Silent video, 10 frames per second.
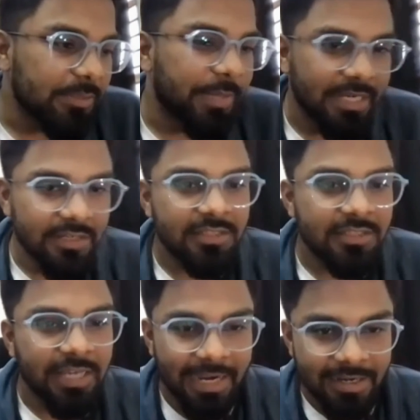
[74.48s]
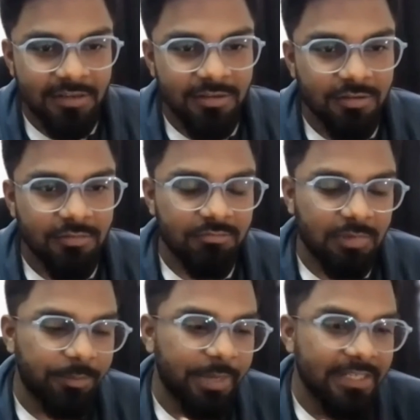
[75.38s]
Better the ad,
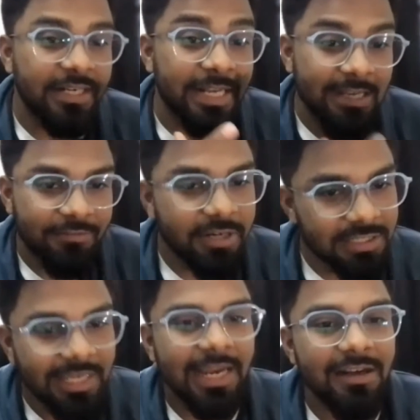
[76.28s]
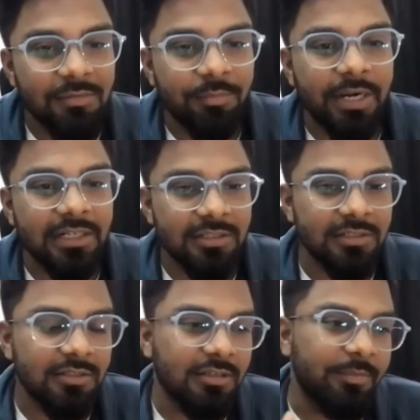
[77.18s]
better relevant the ad,
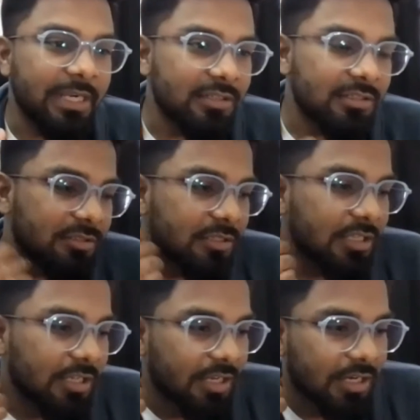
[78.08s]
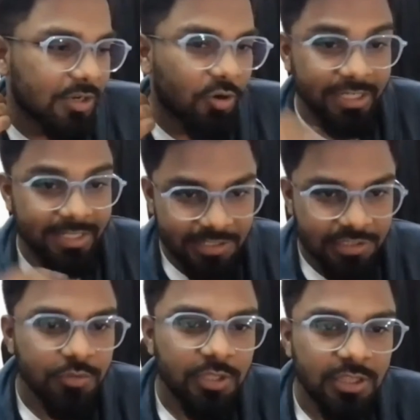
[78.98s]
better
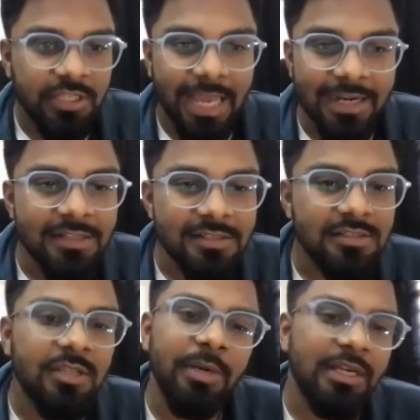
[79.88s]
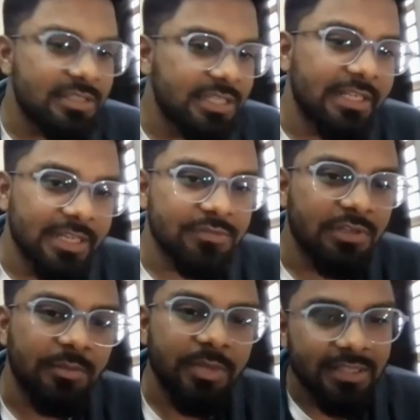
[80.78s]
contextual the ad is, the better CTRs
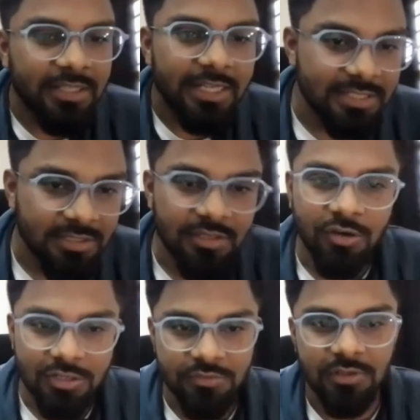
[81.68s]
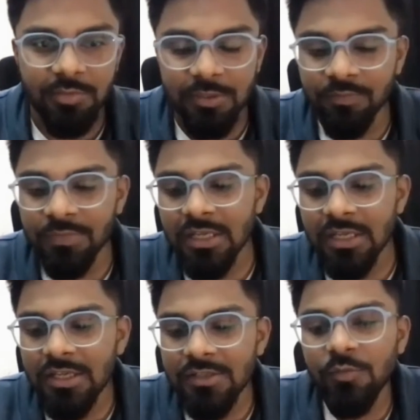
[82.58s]
will be and the lesser the cost will be.
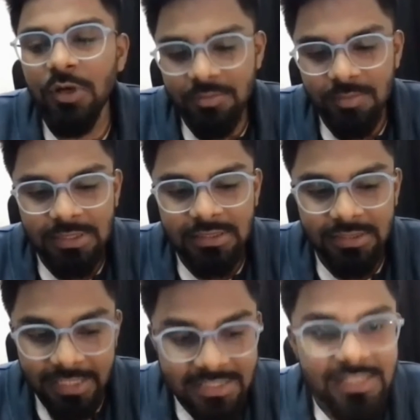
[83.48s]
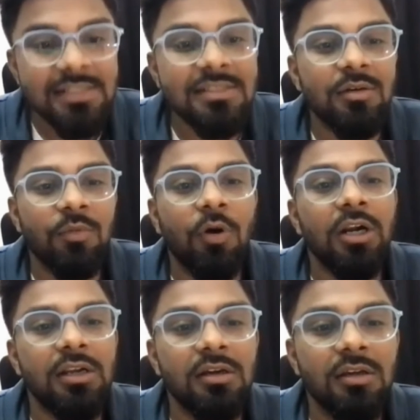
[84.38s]
So this is
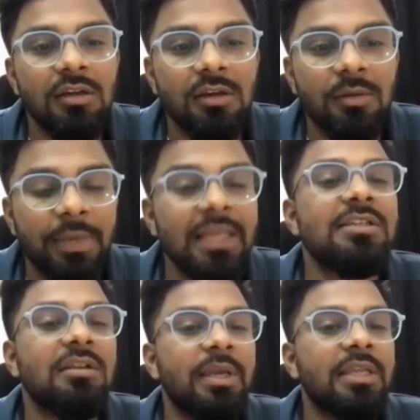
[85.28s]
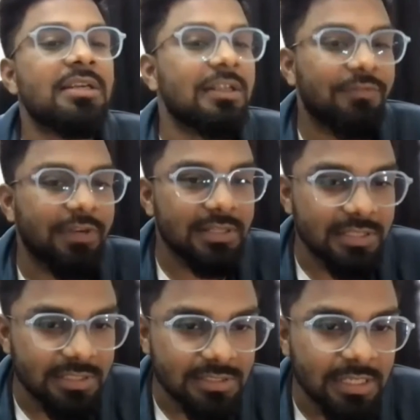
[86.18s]
what major difference
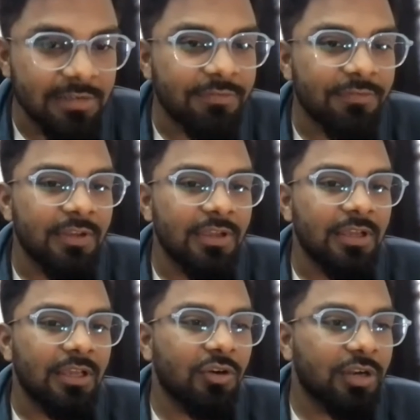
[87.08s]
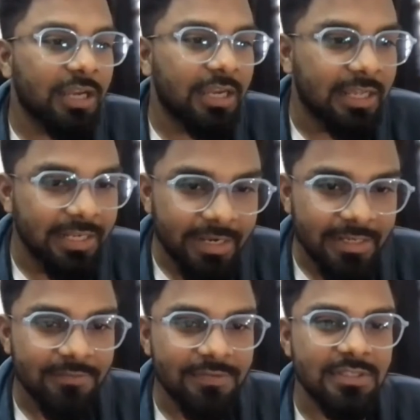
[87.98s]
is. If your
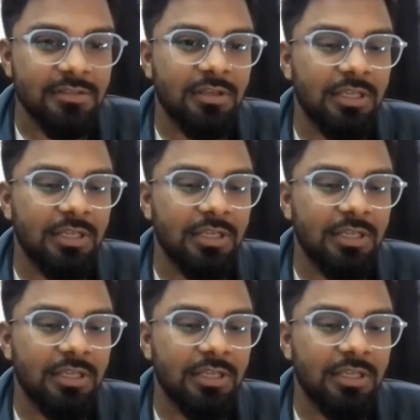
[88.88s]
creatives